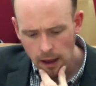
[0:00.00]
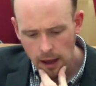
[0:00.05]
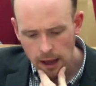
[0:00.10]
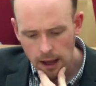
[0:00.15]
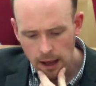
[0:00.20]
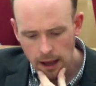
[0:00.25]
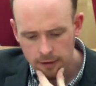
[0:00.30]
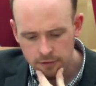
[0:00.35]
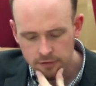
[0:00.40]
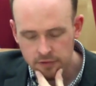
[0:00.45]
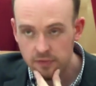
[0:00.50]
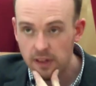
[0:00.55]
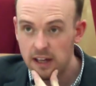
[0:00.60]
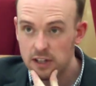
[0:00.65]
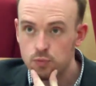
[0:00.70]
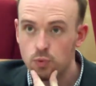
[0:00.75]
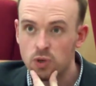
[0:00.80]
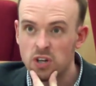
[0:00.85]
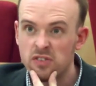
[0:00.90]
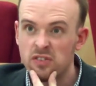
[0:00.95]
Uh, and
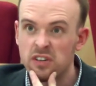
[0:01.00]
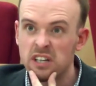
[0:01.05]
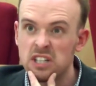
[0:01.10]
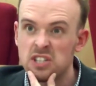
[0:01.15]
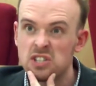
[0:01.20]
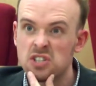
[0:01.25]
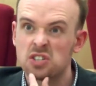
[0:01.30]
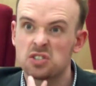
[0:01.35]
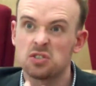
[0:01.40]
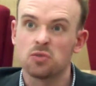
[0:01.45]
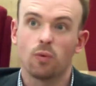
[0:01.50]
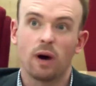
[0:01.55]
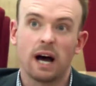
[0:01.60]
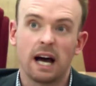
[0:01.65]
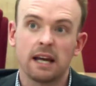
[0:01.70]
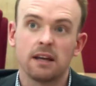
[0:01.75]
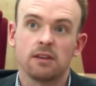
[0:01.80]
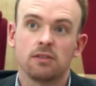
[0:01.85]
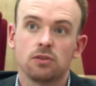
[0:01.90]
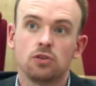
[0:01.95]
that's one of the reasons as to
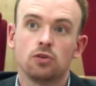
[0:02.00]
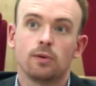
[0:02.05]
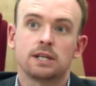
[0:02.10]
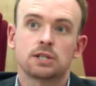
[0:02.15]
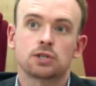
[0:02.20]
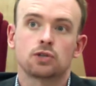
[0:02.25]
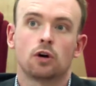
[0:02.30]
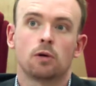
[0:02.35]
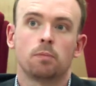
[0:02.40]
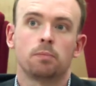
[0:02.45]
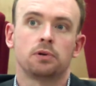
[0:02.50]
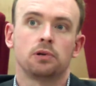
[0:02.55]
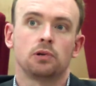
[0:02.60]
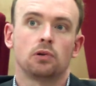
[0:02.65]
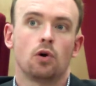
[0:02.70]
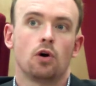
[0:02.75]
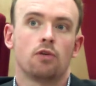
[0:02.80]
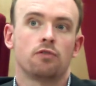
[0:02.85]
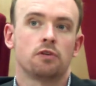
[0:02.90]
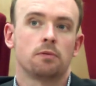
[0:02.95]
why US
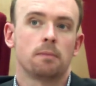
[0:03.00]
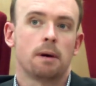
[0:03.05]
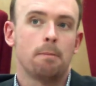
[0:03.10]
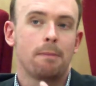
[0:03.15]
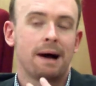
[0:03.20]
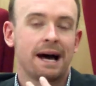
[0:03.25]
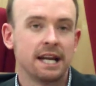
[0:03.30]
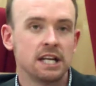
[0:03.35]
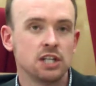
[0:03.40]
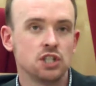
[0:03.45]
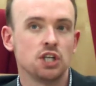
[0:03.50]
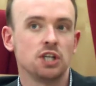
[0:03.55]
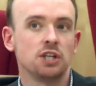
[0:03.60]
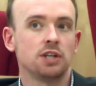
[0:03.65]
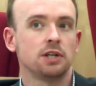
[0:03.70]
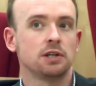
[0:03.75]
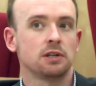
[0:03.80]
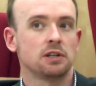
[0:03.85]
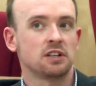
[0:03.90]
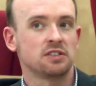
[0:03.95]
corporate law, from a
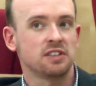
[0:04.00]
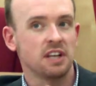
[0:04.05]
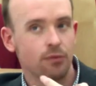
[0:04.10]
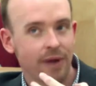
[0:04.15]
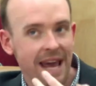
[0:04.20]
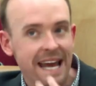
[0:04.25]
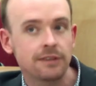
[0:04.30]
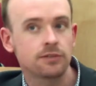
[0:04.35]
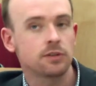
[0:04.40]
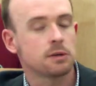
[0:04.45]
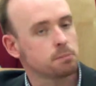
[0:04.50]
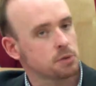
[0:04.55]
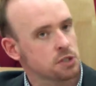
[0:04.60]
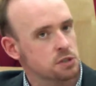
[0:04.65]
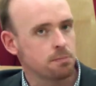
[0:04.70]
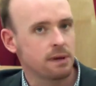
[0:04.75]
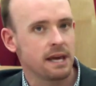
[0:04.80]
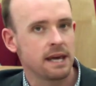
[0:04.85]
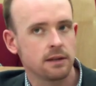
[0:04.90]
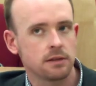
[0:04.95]
managerial or director
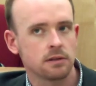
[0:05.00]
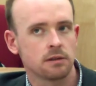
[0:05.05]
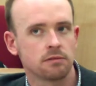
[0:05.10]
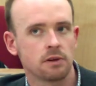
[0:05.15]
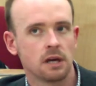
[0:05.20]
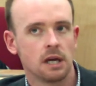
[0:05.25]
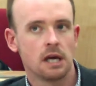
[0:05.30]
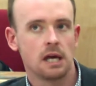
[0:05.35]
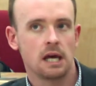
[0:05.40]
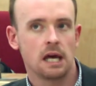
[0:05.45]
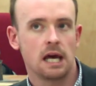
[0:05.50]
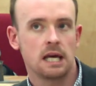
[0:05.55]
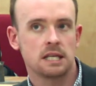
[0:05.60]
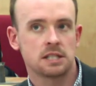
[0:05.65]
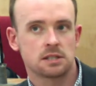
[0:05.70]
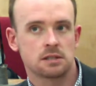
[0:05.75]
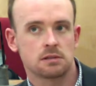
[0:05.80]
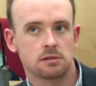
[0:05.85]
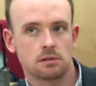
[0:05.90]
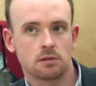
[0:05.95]
perspective,
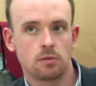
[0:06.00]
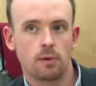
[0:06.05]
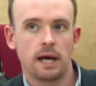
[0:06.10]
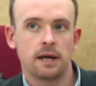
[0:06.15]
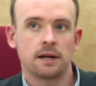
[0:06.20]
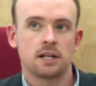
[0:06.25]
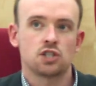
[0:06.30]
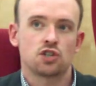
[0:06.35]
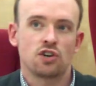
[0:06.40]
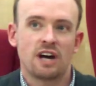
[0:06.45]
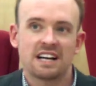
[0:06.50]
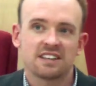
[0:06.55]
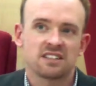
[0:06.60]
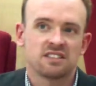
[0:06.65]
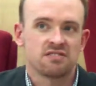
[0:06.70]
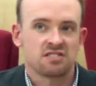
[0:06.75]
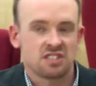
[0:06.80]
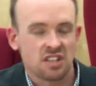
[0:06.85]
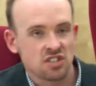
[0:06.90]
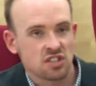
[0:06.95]
is quite an
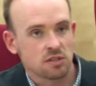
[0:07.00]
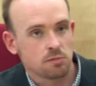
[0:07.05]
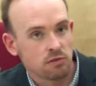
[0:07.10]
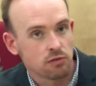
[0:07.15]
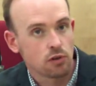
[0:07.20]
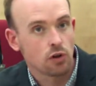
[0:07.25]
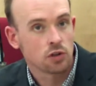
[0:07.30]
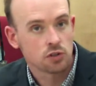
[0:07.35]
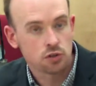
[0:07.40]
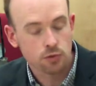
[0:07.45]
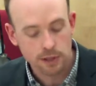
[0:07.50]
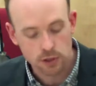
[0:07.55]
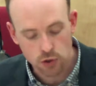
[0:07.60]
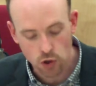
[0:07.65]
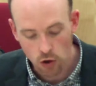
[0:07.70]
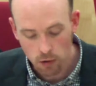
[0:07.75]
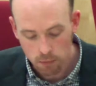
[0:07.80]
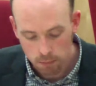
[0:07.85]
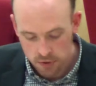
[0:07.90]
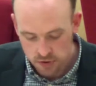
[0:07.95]
attractive system of law to
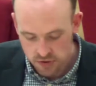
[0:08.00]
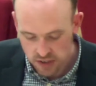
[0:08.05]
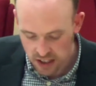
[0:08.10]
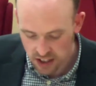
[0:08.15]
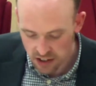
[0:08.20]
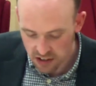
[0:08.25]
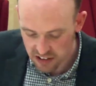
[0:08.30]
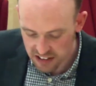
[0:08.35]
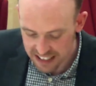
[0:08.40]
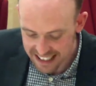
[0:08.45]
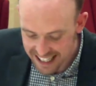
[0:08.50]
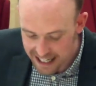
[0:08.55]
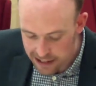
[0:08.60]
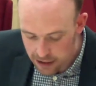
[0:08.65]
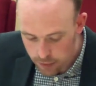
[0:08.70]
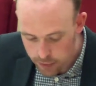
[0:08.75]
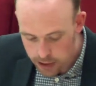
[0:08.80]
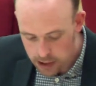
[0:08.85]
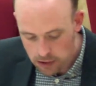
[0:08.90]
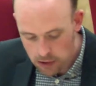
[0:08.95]
adopt, particularly
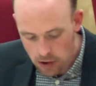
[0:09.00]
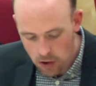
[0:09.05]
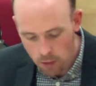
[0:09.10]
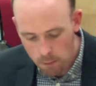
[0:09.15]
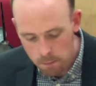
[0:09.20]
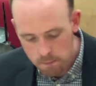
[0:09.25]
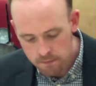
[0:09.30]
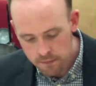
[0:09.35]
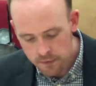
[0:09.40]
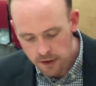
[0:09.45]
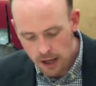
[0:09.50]
Delaware law.